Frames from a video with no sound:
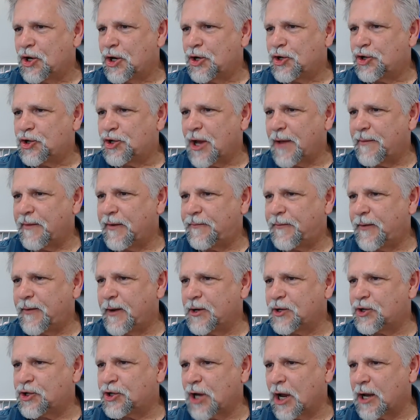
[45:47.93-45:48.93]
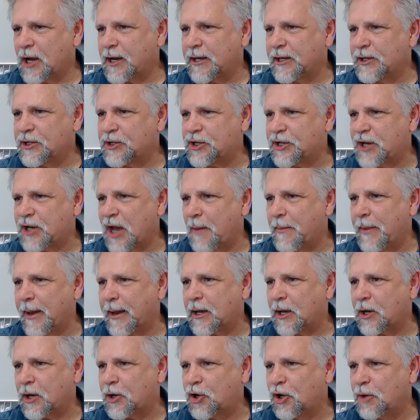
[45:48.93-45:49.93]
Chevy fish, sunken
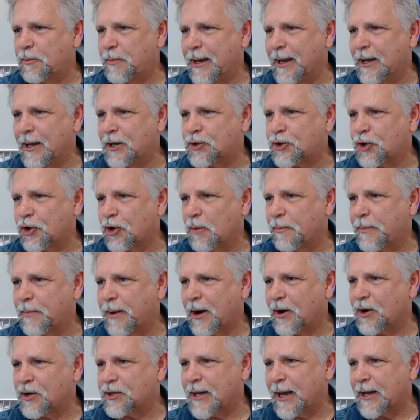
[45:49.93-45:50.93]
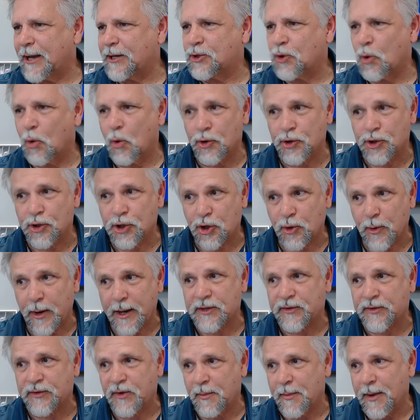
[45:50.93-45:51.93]
stomach, could be internal parasites or
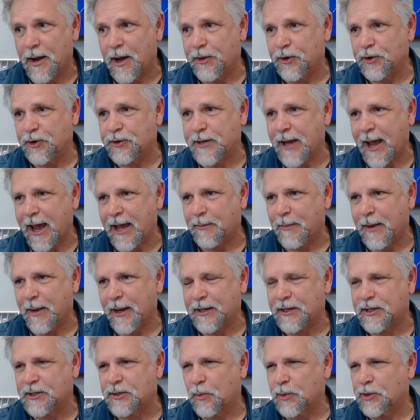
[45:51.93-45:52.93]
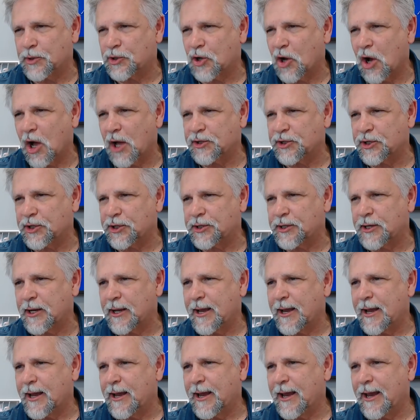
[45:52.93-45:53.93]
stress from other tank mates, which causes
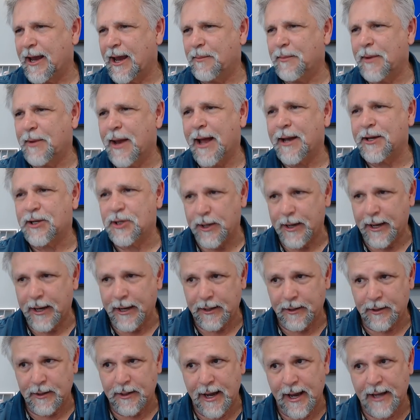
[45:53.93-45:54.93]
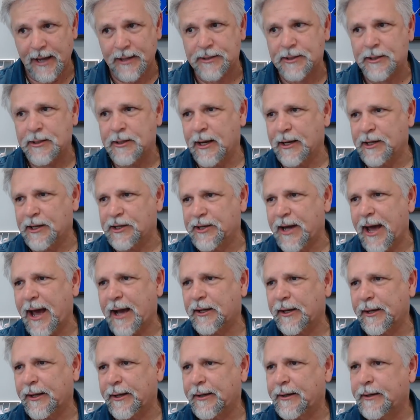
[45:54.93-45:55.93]
him not to eat. Yes,
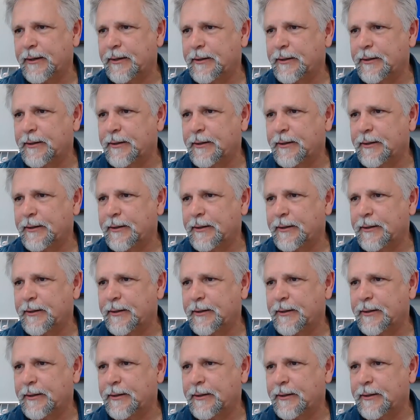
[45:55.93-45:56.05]
exactly.